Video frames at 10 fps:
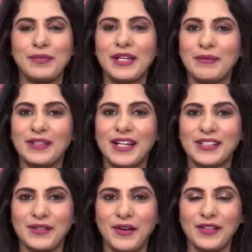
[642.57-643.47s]
for being with
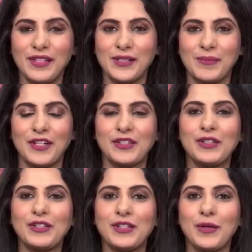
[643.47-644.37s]
us on this
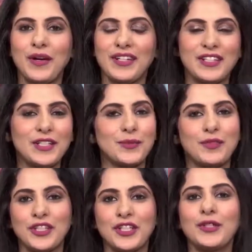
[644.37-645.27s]
special show. And here's
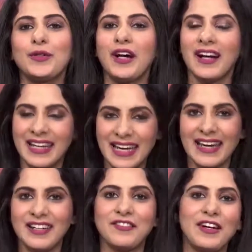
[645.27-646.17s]
wishing you
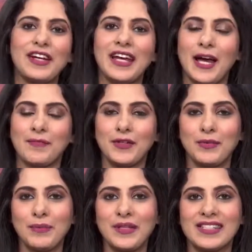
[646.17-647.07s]
again a very happy
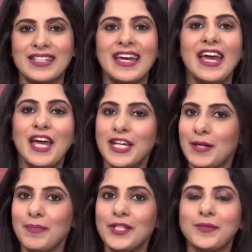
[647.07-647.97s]
Women's Day.
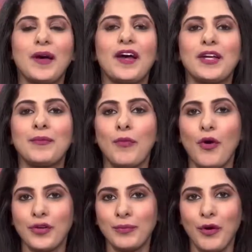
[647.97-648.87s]
Keep inspiring
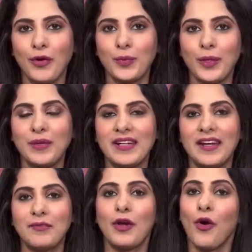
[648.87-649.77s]
more and more women,
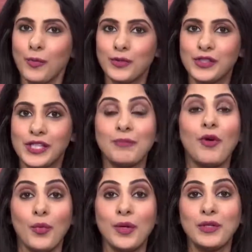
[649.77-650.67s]
and we hope to see
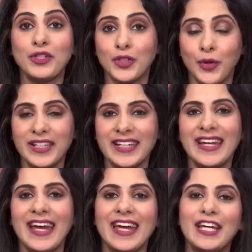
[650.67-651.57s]
more women join
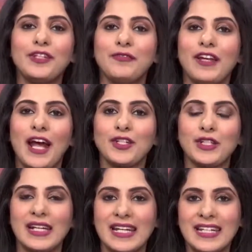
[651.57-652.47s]
in the
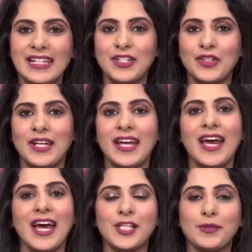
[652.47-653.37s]
financial industry
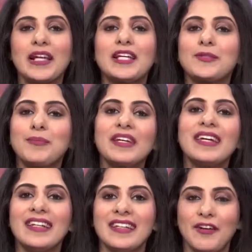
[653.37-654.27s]
as well as
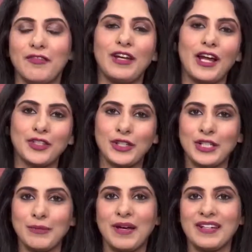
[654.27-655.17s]
begin their financial
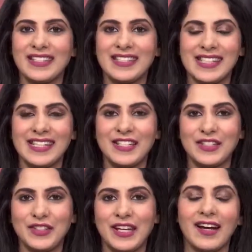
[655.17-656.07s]
independence
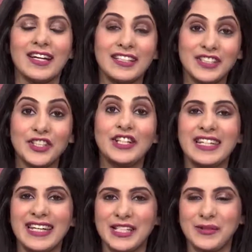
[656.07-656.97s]
industry
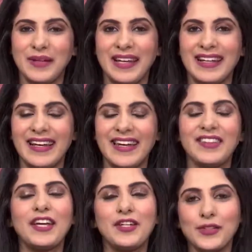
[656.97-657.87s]
journey as well.
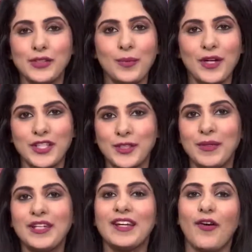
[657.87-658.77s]
Thank you so much. It's
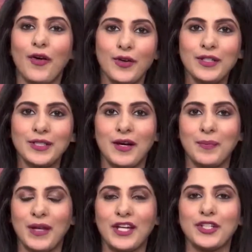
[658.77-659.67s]
been always
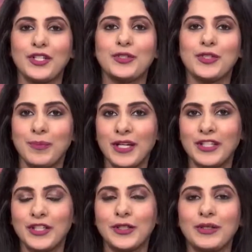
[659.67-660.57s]
our pleasure to
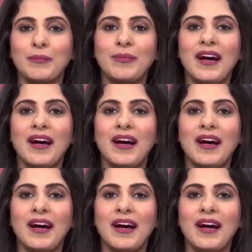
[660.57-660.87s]
speak to you in the